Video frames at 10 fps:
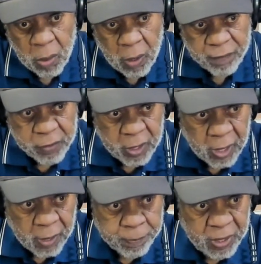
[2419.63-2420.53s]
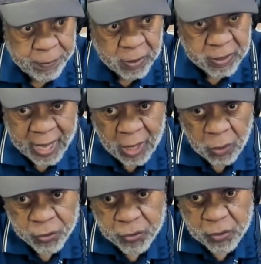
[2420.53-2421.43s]
of the uh, people in the
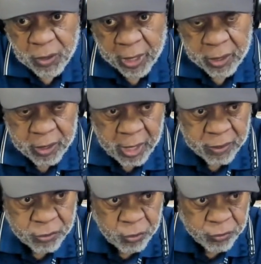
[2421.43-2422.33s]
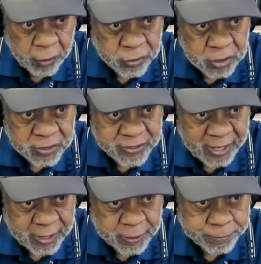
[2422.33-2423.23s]
House and in two thirds in the
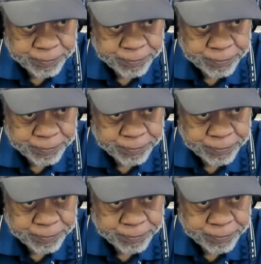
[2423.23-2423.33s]
Senate